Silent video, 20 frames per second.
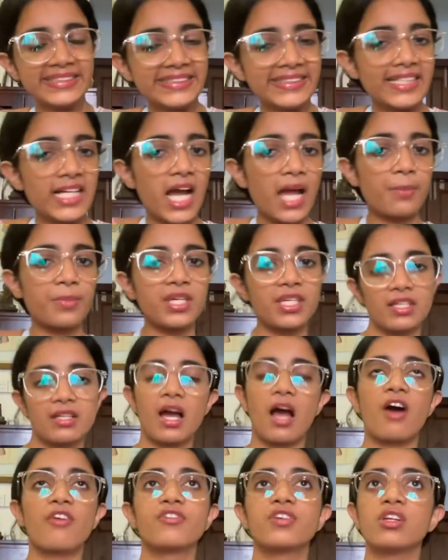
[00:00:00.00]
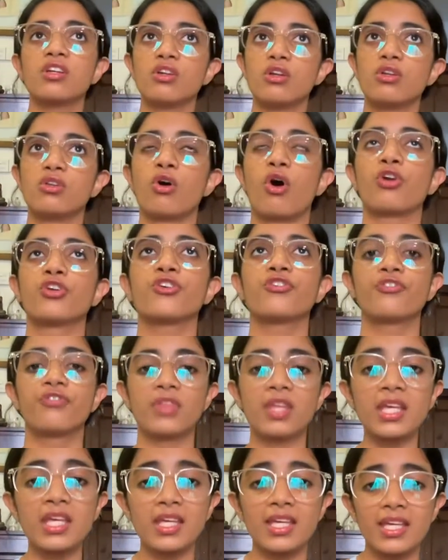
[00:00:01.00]
I mean, after a lot of
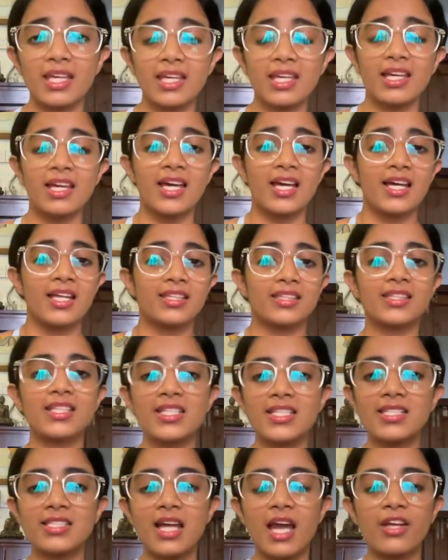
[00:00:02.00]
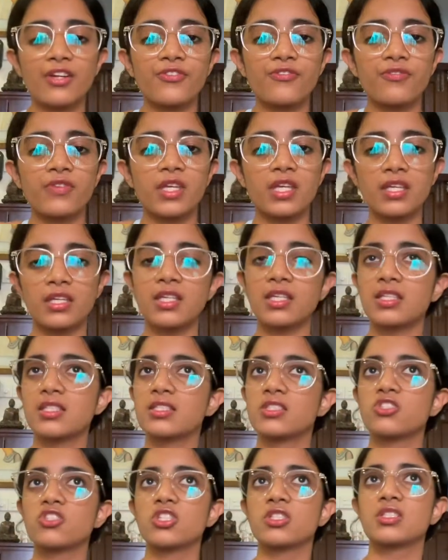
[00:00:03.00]
thinking, this kind of thing
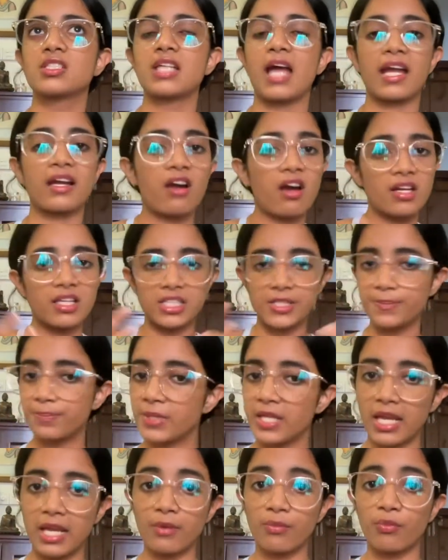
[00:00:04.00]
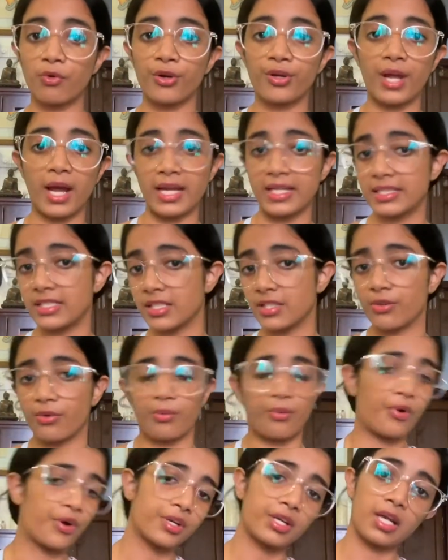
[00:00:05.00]
is just, I can't explain what I did or
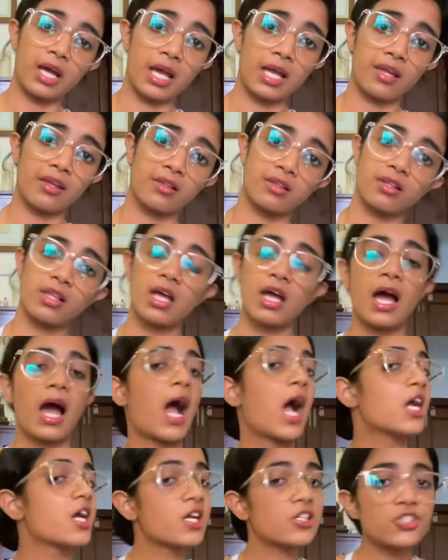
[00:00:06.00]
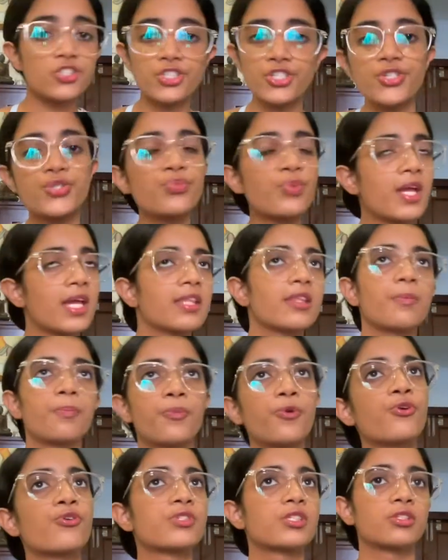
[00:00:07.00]
what I had to just weigh the
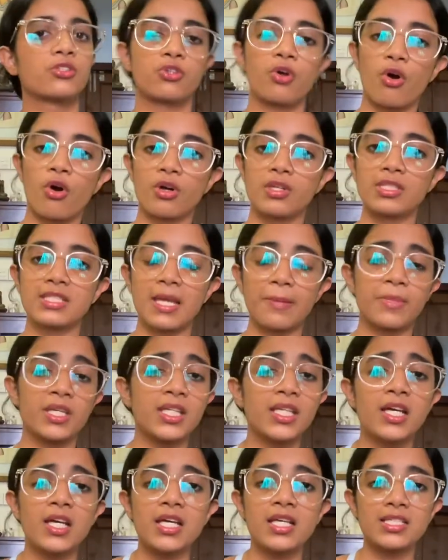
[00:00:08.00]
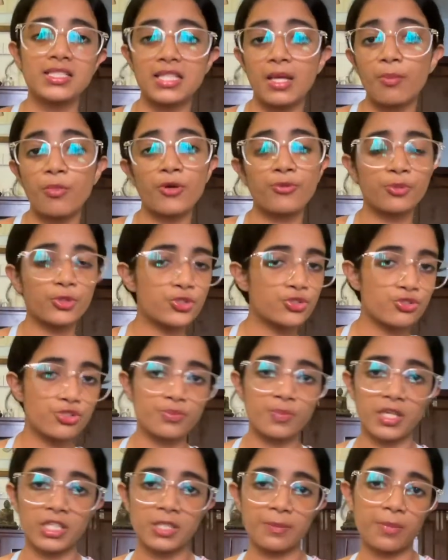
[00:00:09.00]
pros and cons. I mean, someone would choose
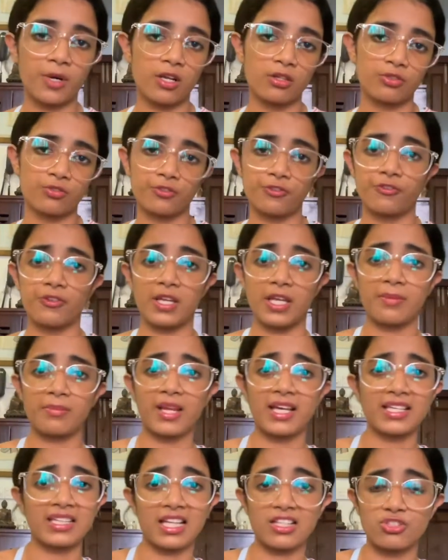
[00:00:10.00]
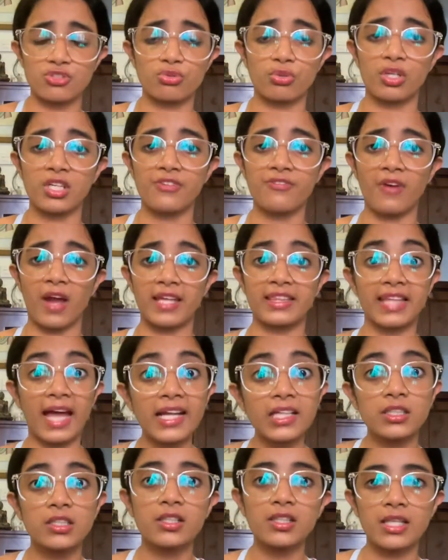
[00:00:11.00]
Manipal over flame, like that's totally fine.
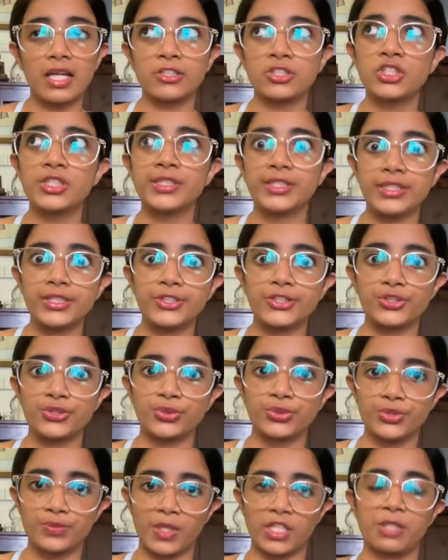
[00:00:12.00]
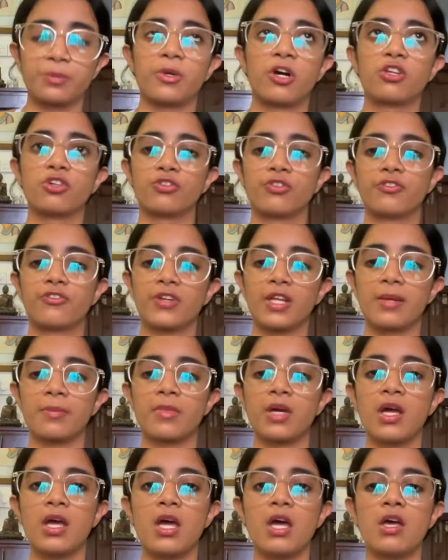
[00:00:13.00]
That girl actually did choose Manipal over
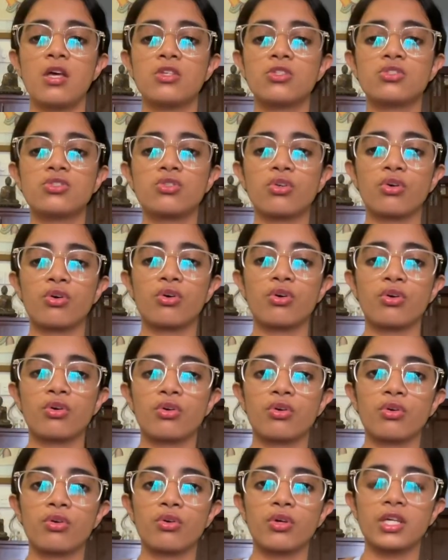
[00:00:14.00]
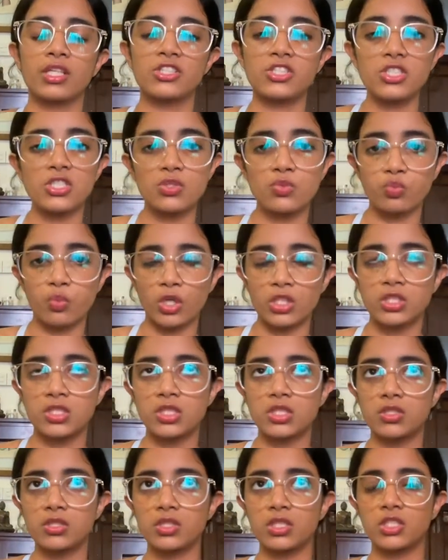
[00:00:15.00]
flame. So it's just
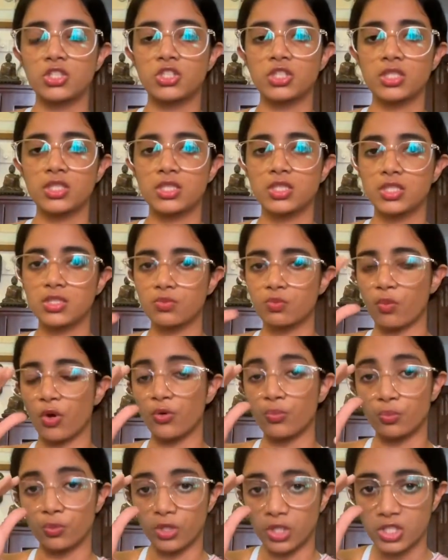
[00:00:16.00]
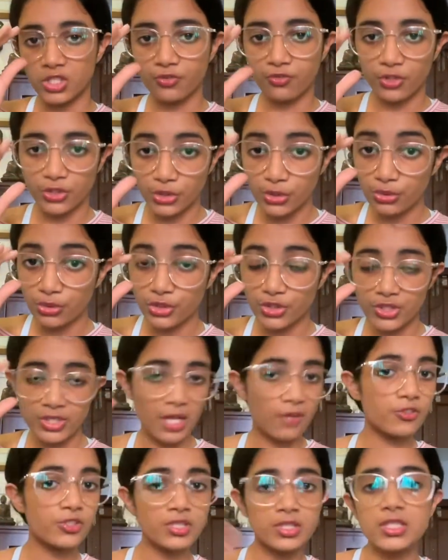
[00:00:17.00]
what works for you. You just
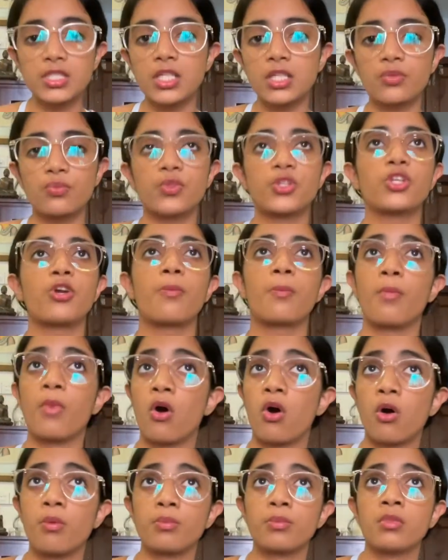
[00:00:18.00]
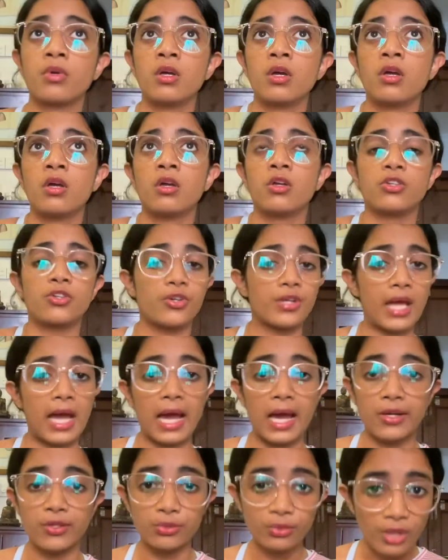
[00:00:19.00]
have to sit with your mom, your
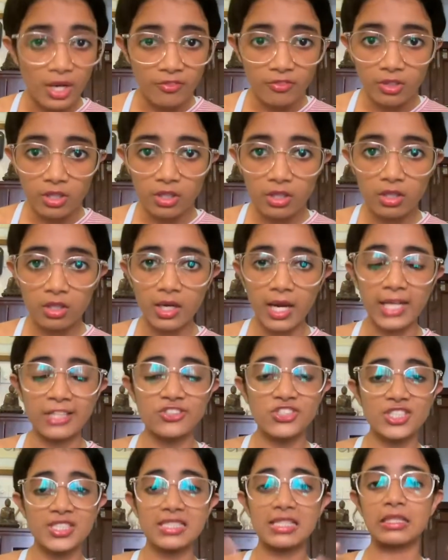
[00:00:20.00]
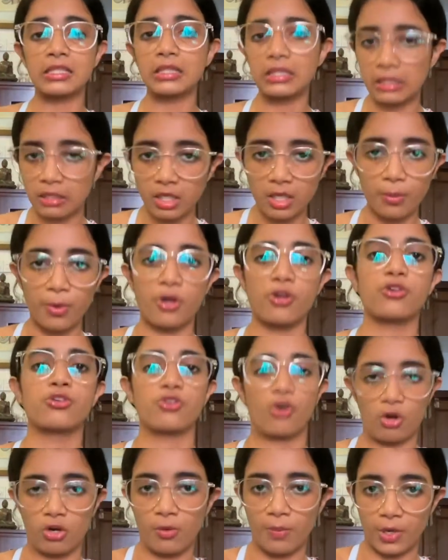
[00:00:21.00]
dad, whoever, and just like think about it,
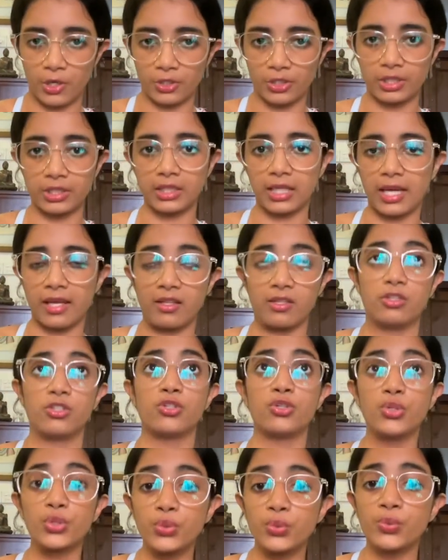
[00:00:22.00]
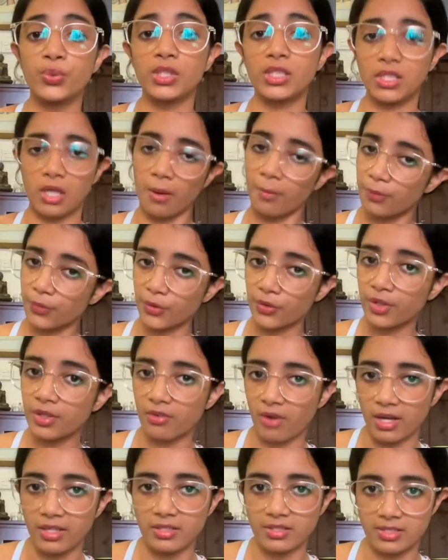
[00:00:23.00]
talk about it, and you will come to the
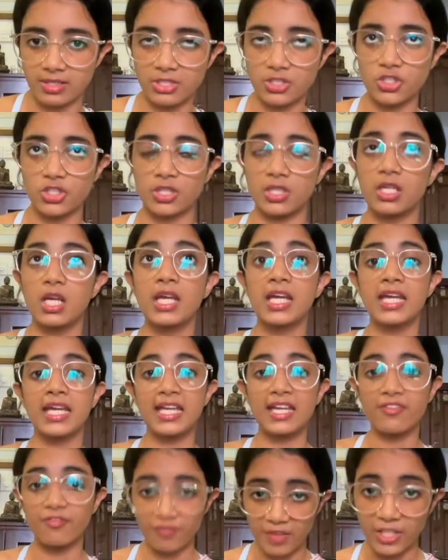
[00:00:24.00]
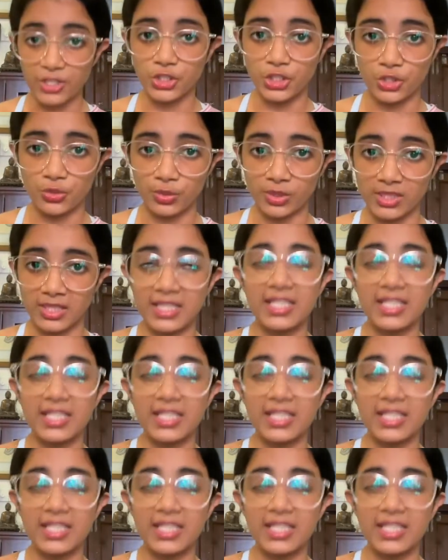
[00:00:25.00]
right decision eventually.